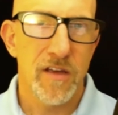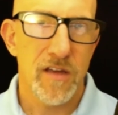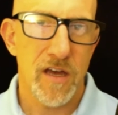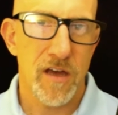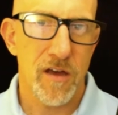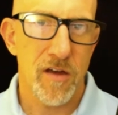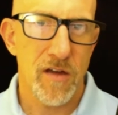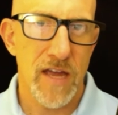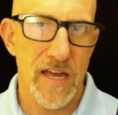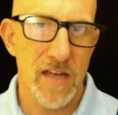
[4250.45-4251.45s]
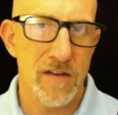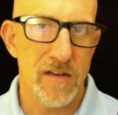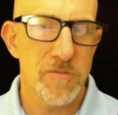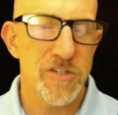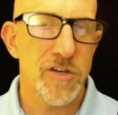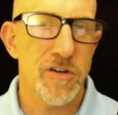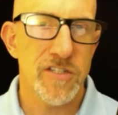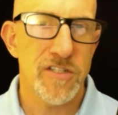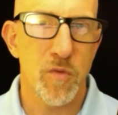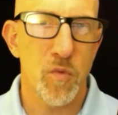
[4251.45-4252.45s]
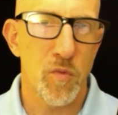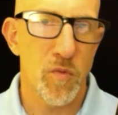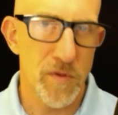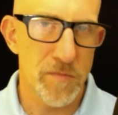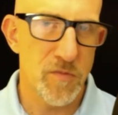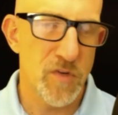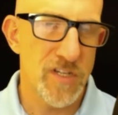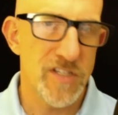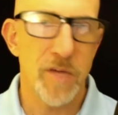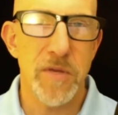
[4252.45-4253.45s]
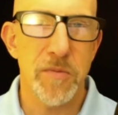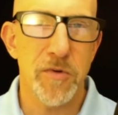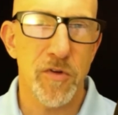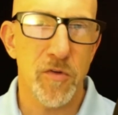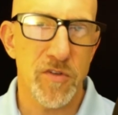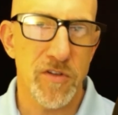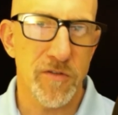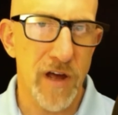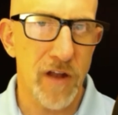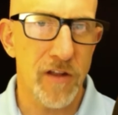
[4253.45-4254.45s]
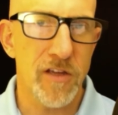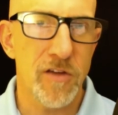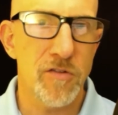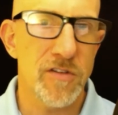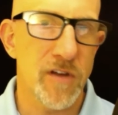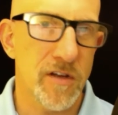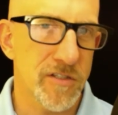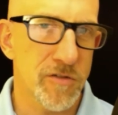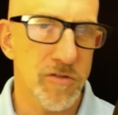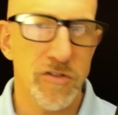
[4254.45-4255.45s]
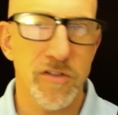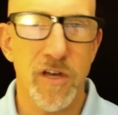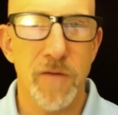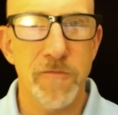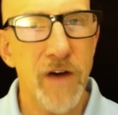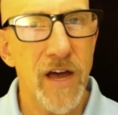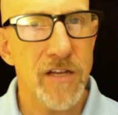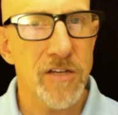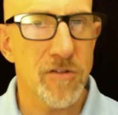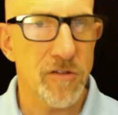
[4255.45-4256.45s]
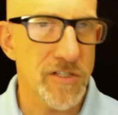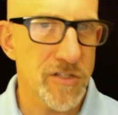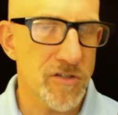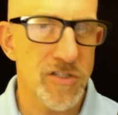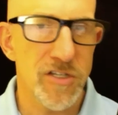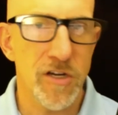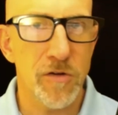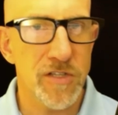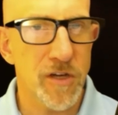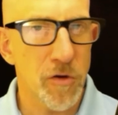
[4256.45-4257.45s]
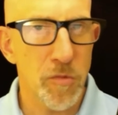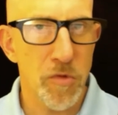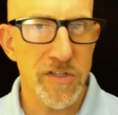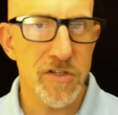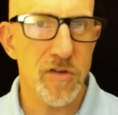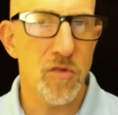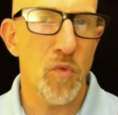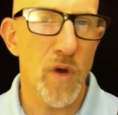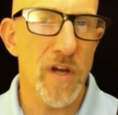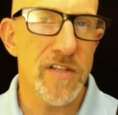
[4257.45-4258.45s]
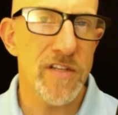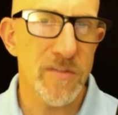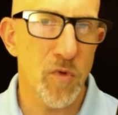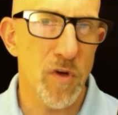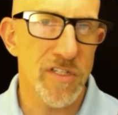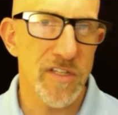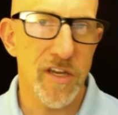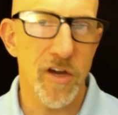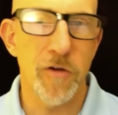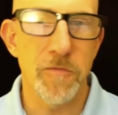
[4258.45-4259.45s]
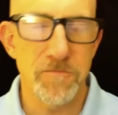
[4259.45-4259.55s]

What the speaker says: And I'm just curious, like when you tell people to follow you on social, to come find you, to listen to your show, to go to Blister, where should they go?